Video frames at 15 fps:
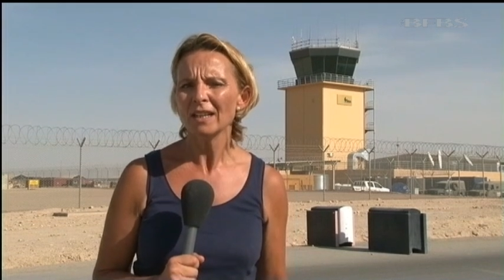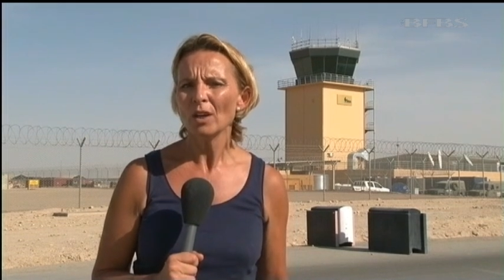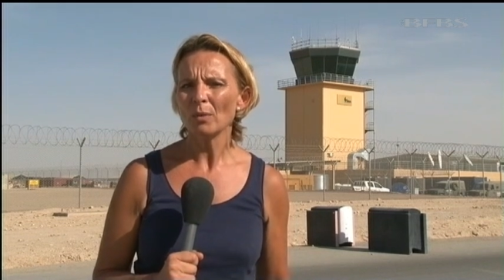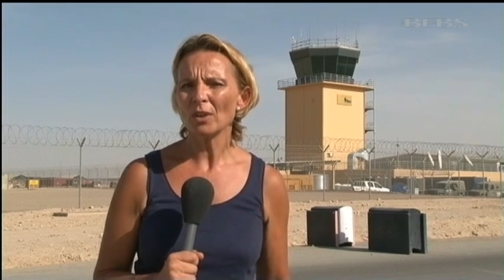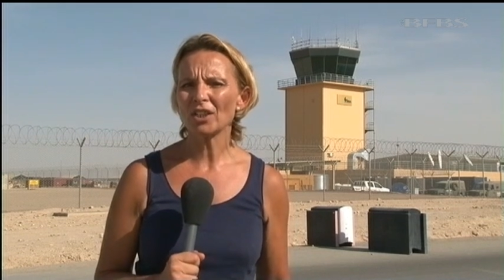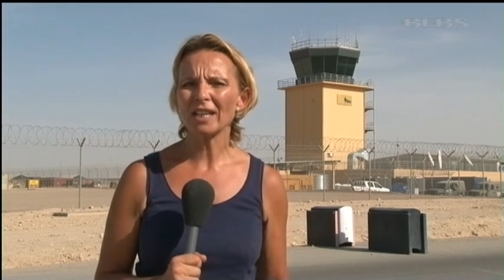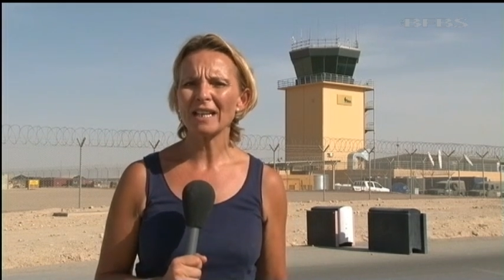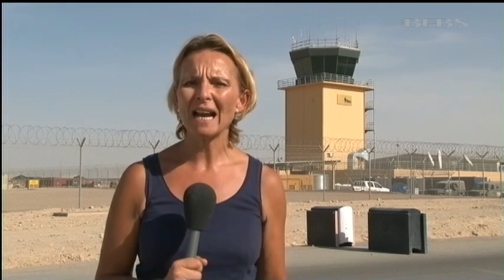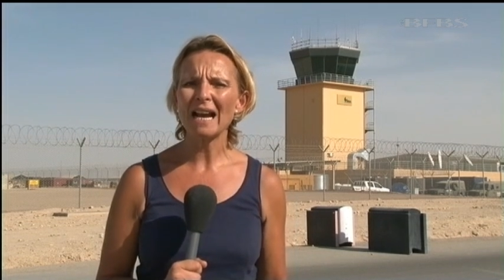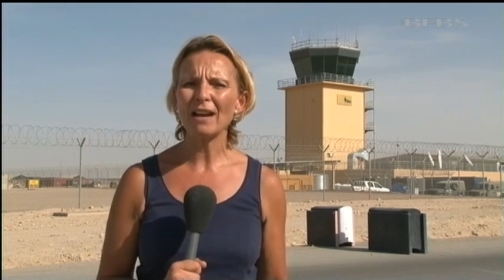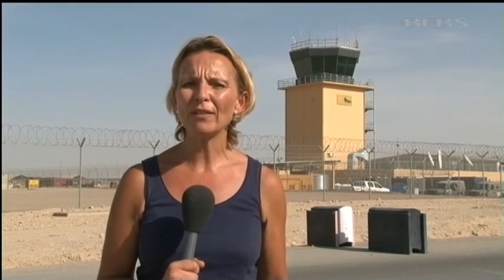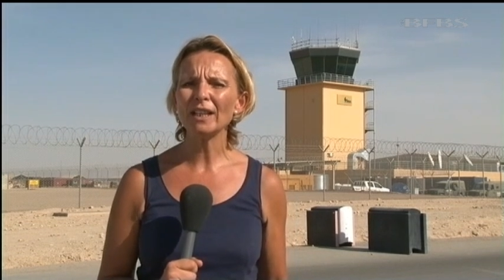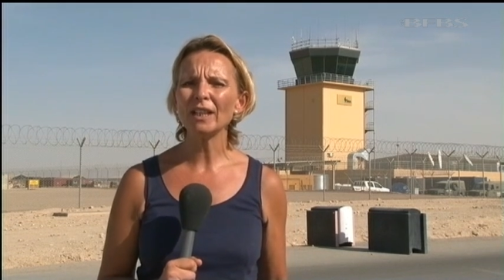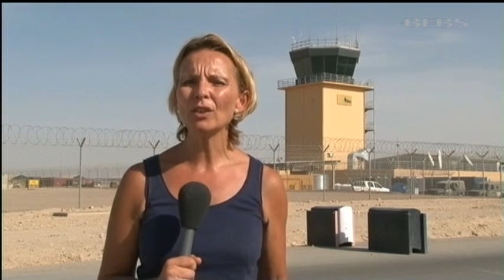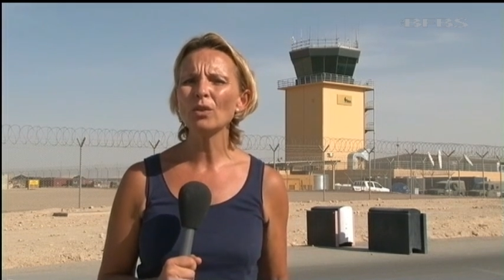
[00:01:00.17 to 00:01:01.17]
which can have
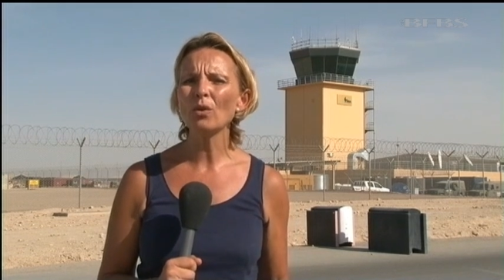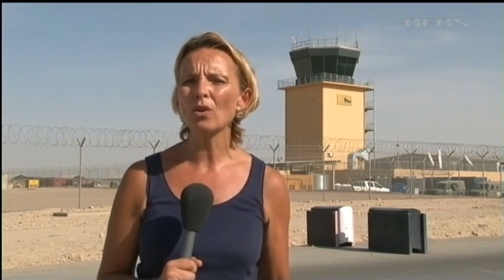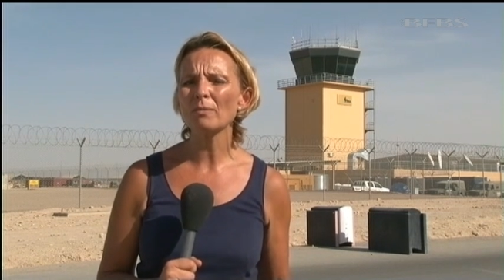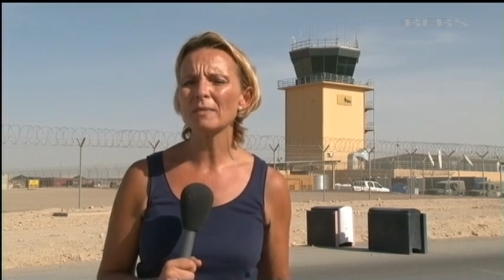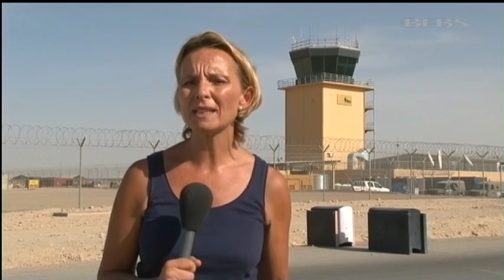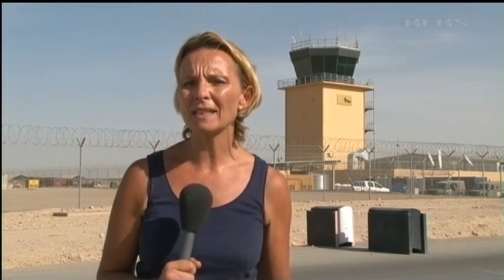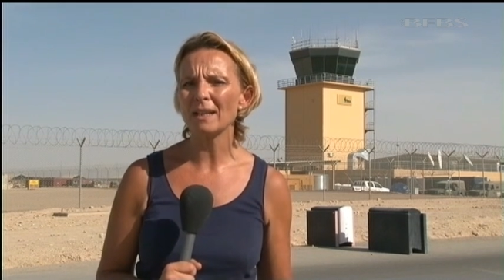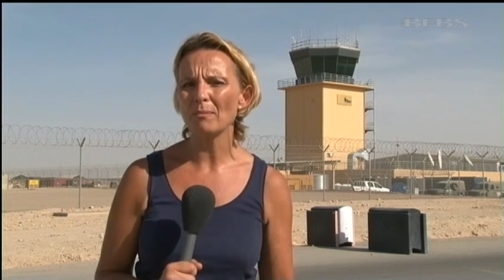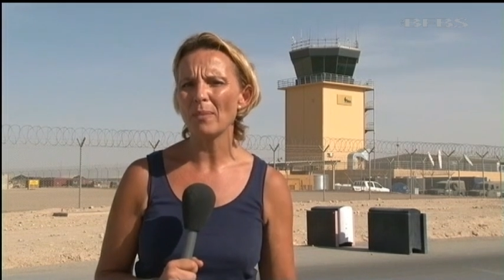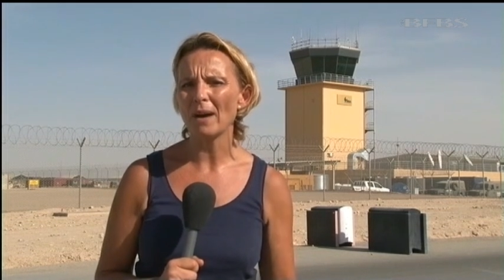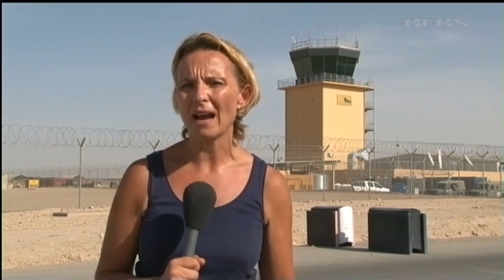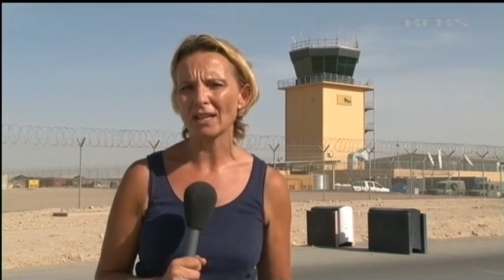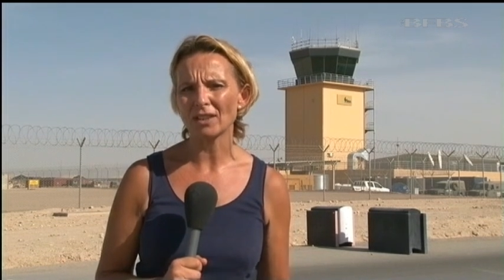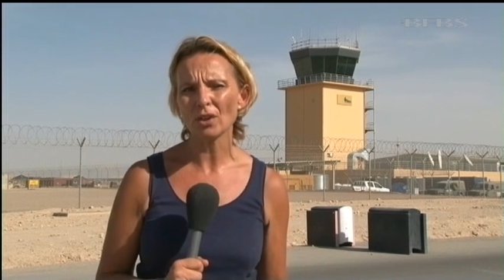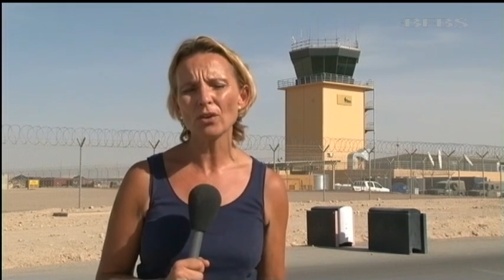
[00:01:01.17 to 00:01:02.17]
an enormous
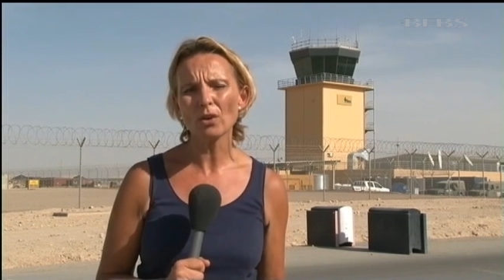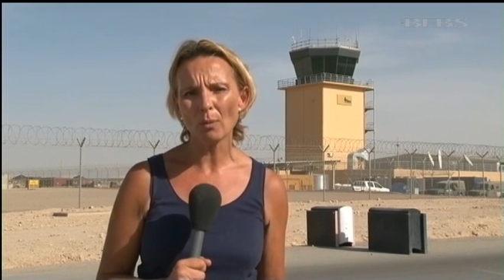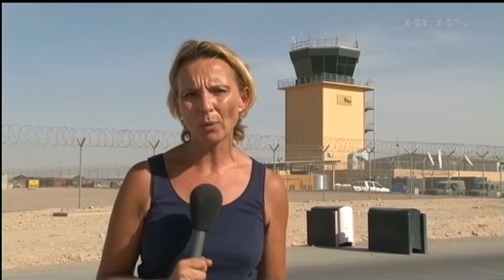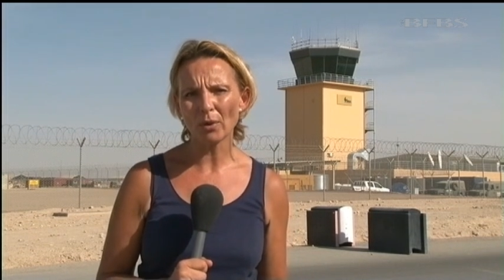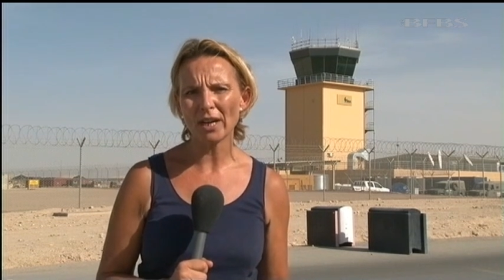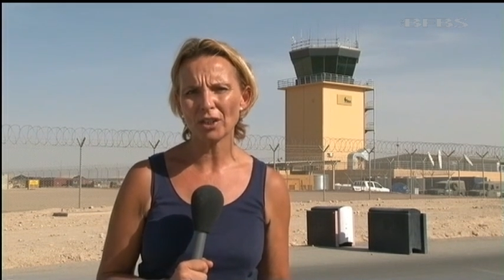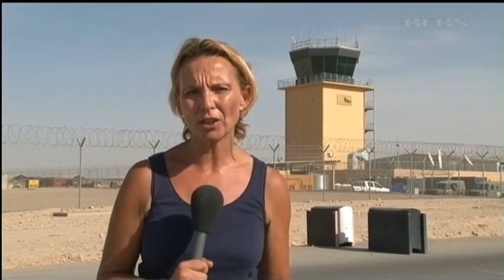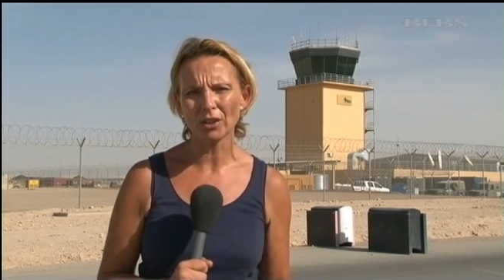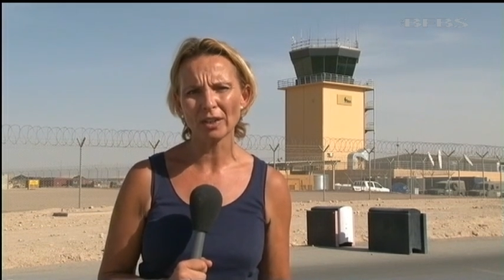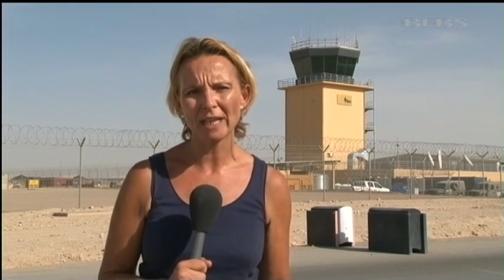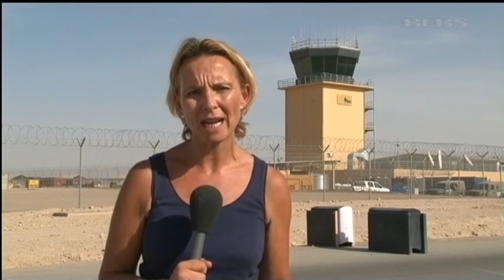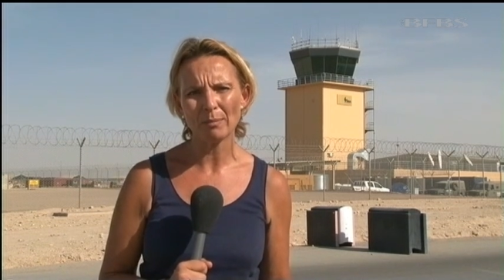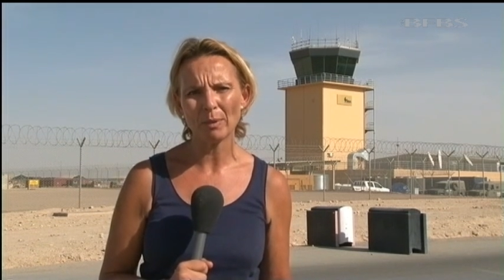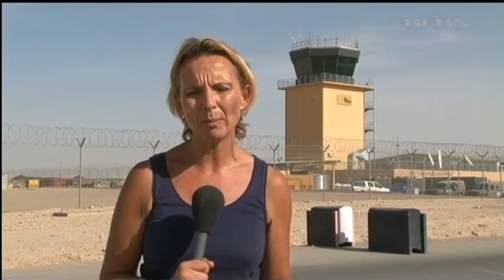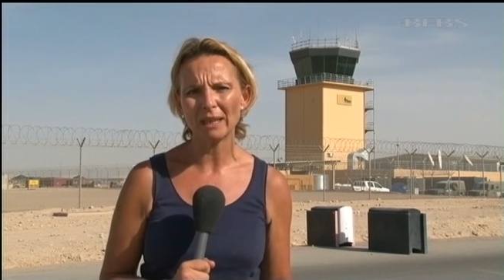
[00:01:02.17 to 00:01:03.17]
impact on operational
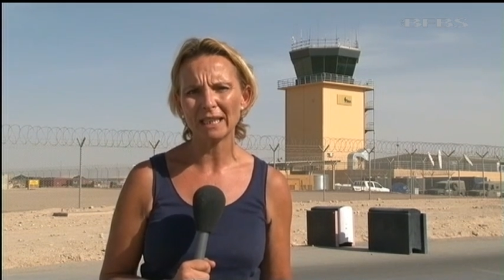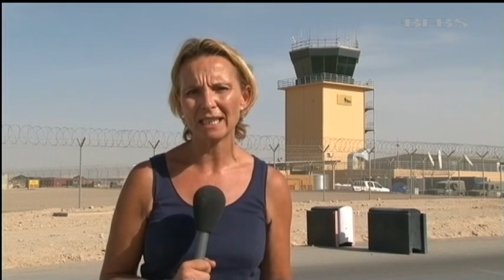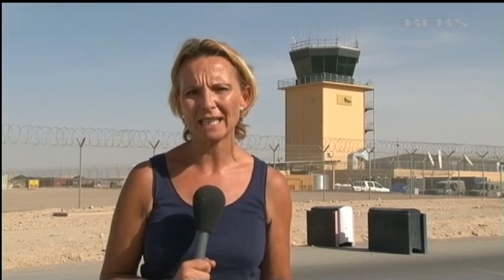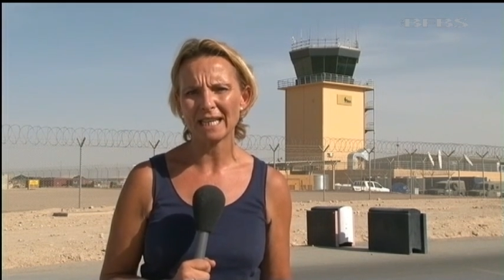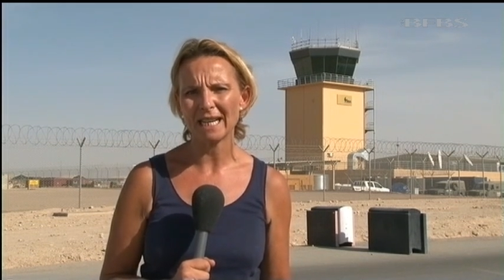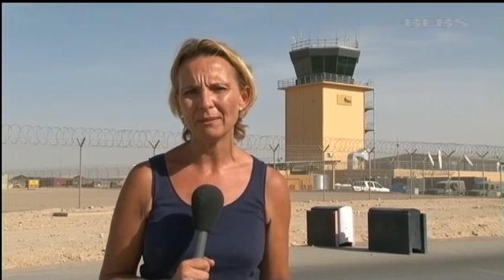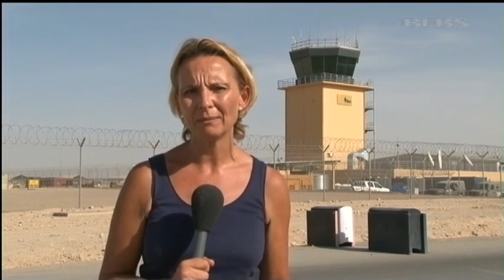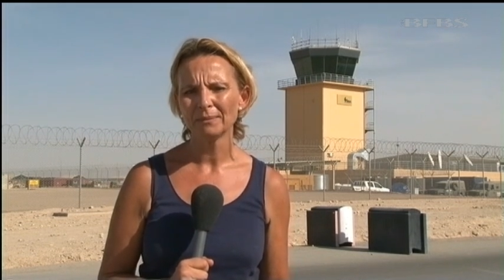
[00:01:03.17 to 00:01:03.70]
capability.